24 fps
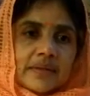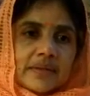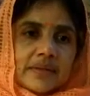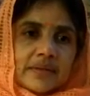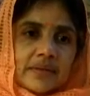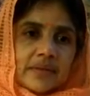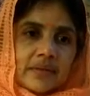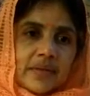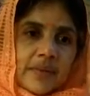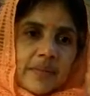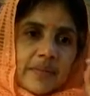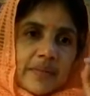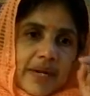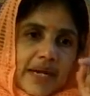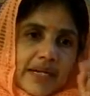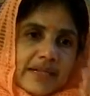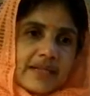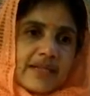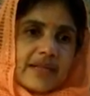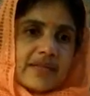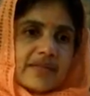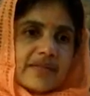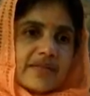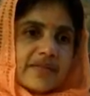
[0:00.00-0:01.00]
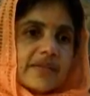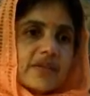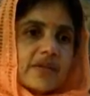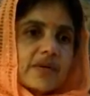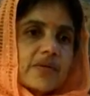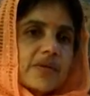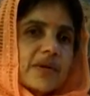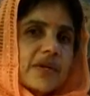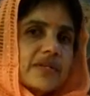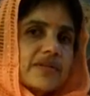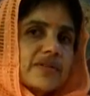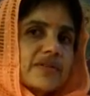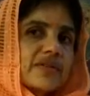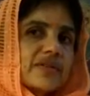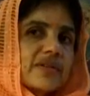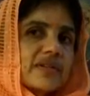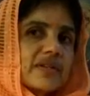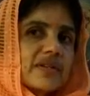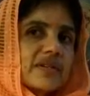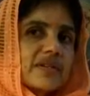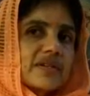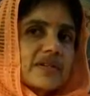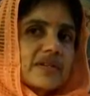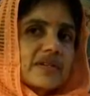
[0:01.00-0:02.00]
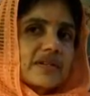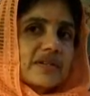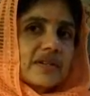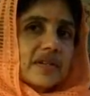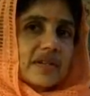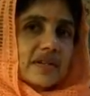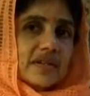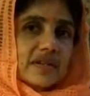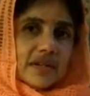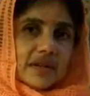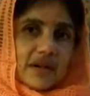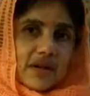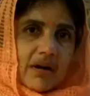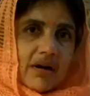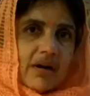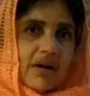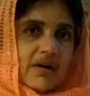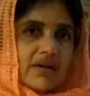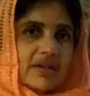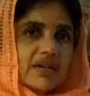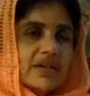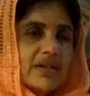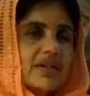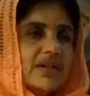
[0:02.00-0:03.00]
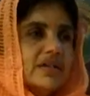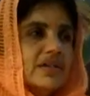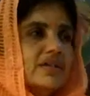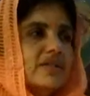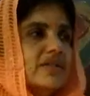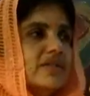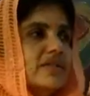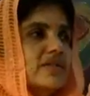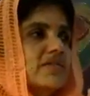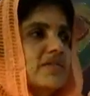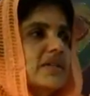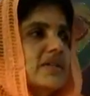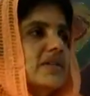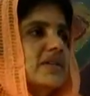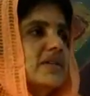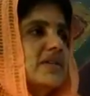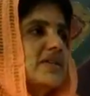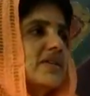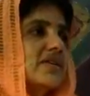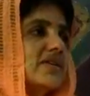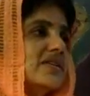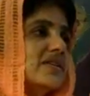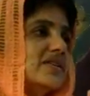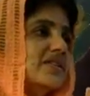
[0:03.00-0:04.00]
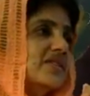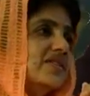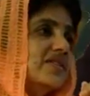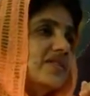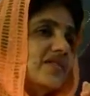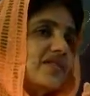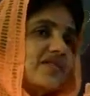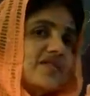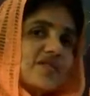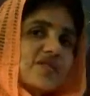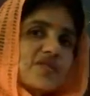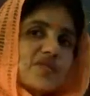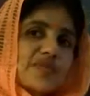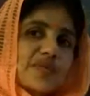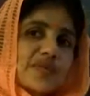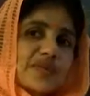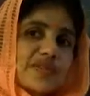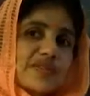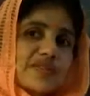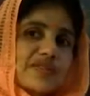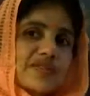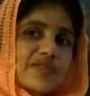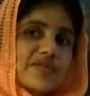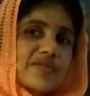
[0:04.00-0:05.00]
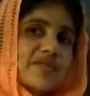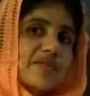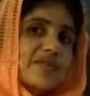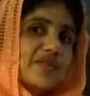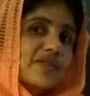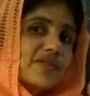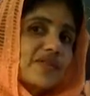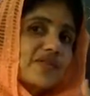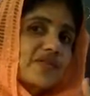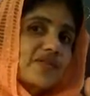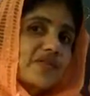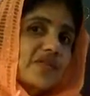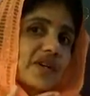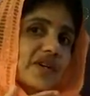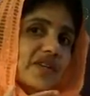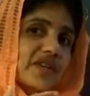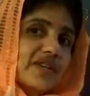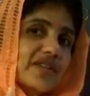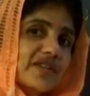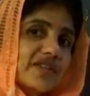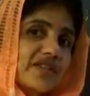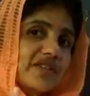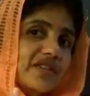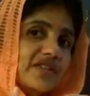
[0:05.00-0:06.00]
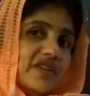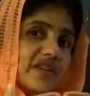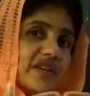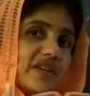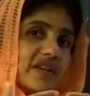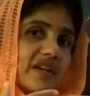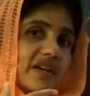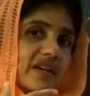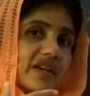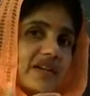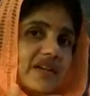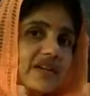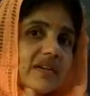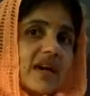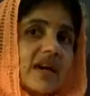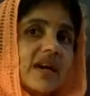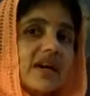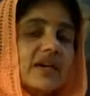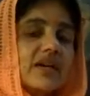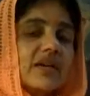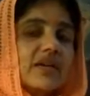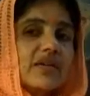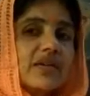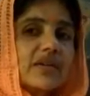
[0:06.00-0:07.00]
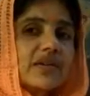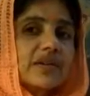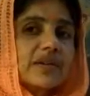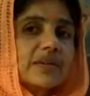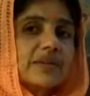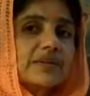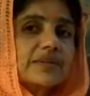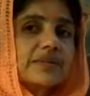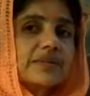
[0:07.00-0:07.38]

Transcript: So, the presence of the question is a nod to the methodology of the Upanishad with the student teacher dialogue.